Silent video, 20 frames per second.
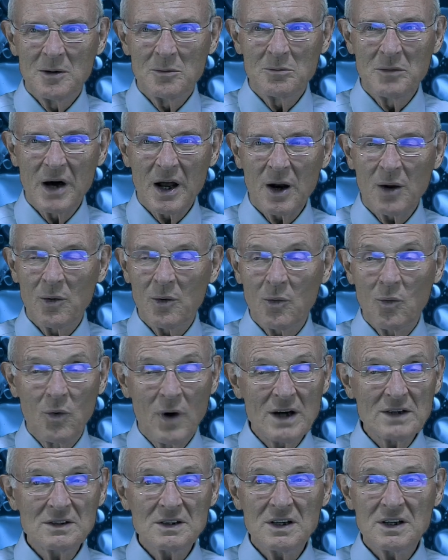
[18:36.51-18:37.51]
But it
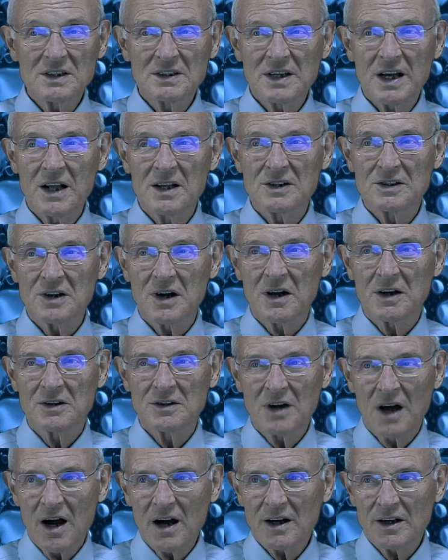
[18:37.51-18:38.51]
wasn't until he started
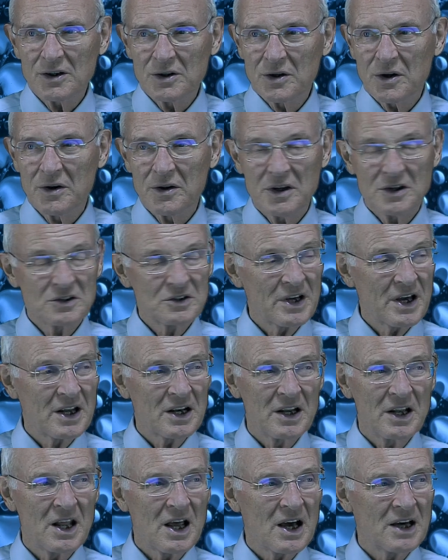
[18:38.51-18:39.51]
talking to her that she had
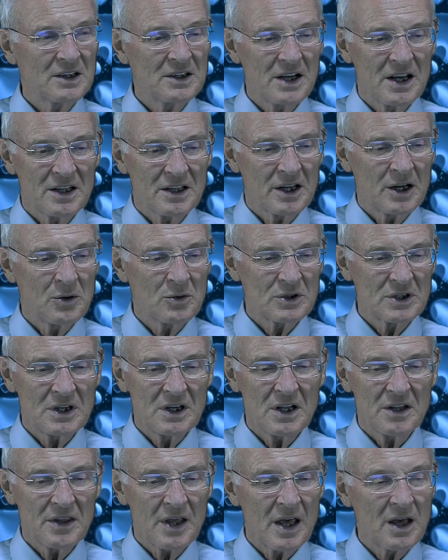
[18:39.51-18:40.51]
any idea that he was
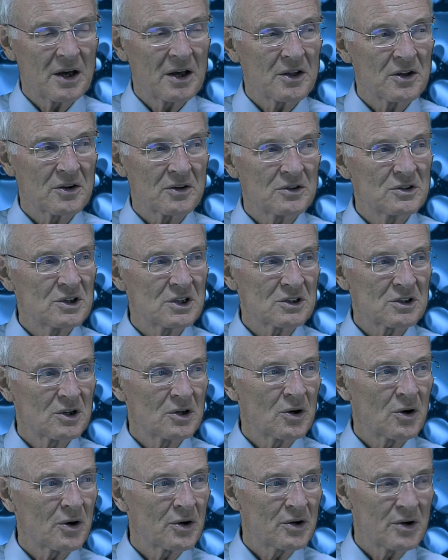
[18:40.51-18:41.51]
anything other than just an
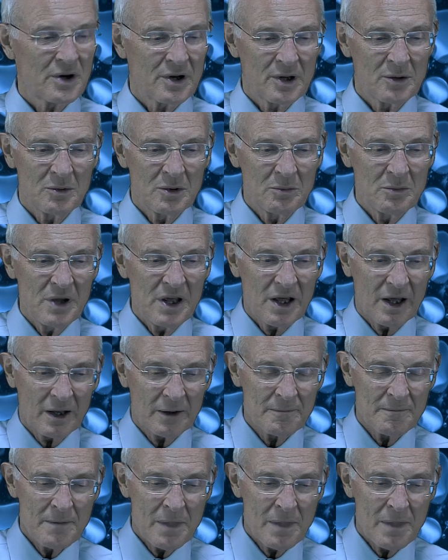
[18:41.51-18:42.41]
ordinary human being.